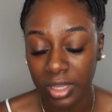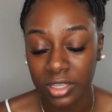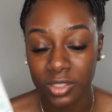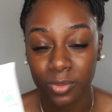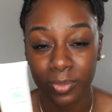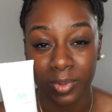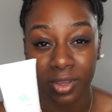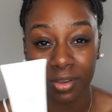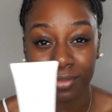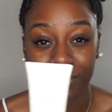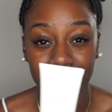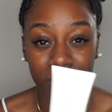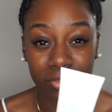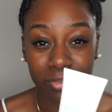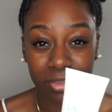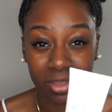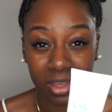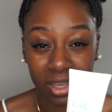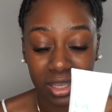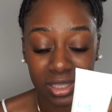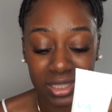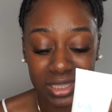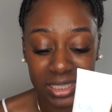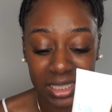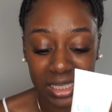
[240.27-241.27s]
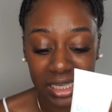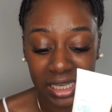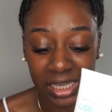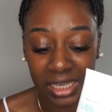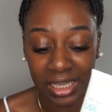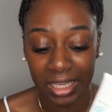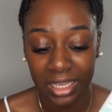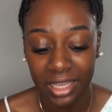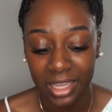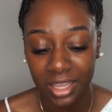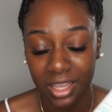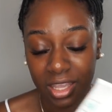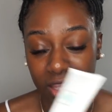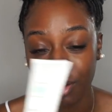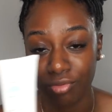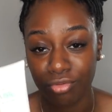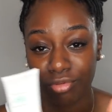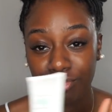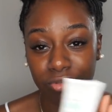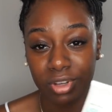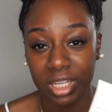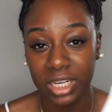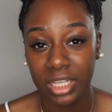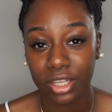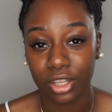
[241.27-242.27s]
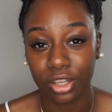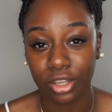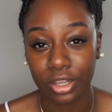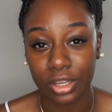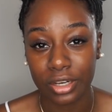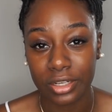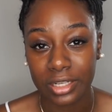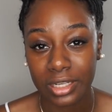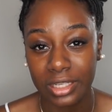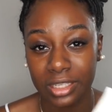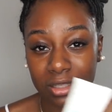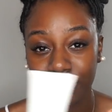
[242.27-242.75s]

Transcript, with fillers: SPF 30 really good